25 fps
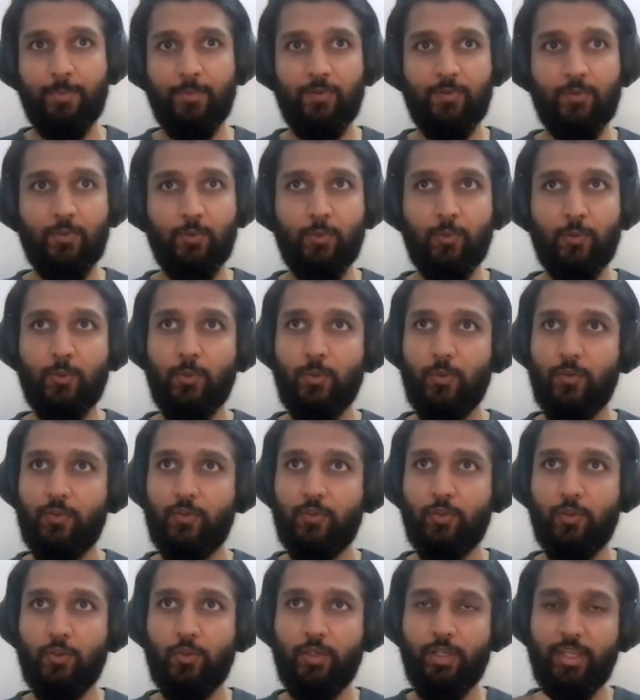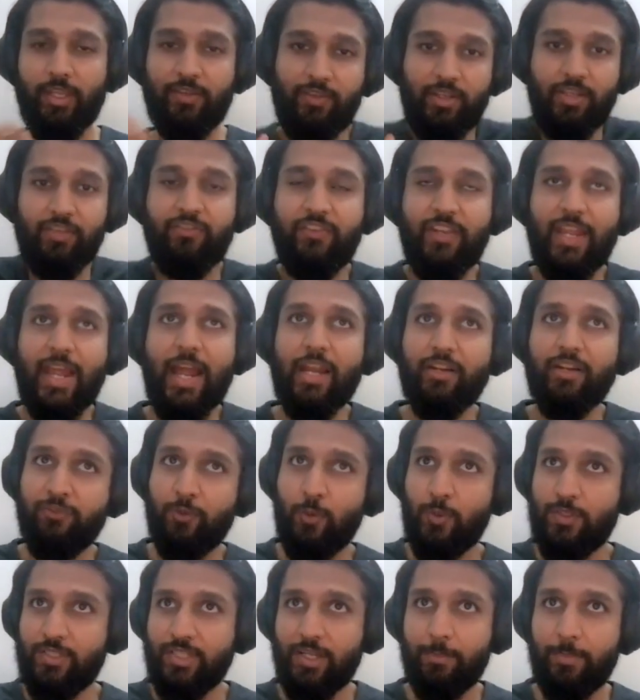So so even if we had
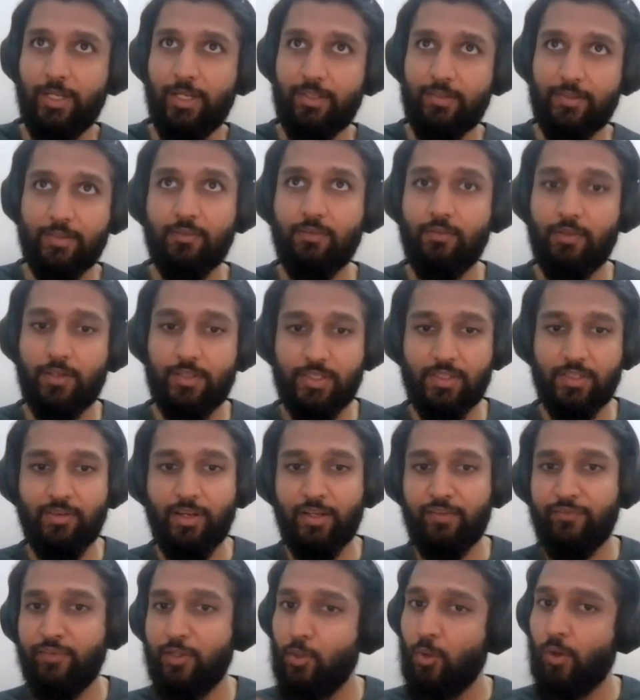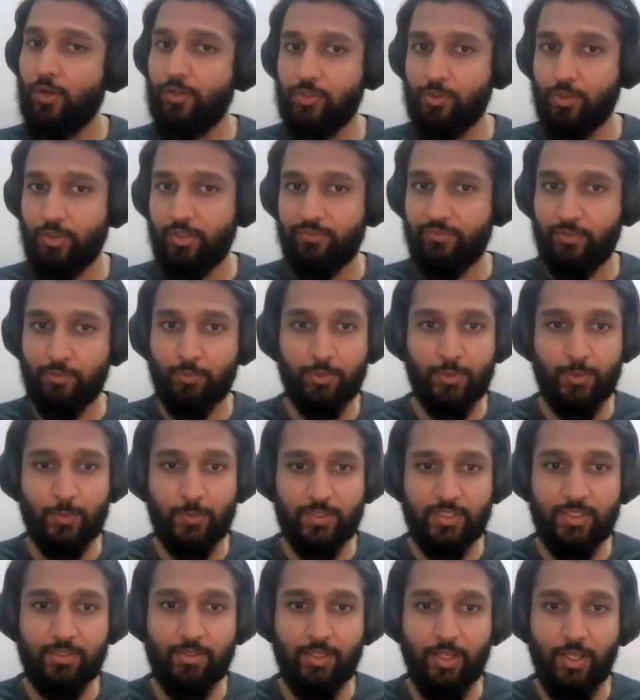force updates in version one, they're not sure if you would
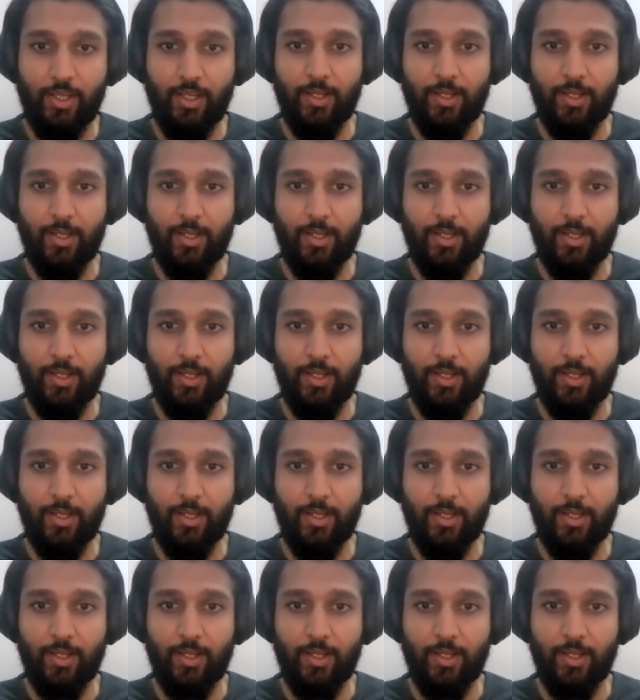use it.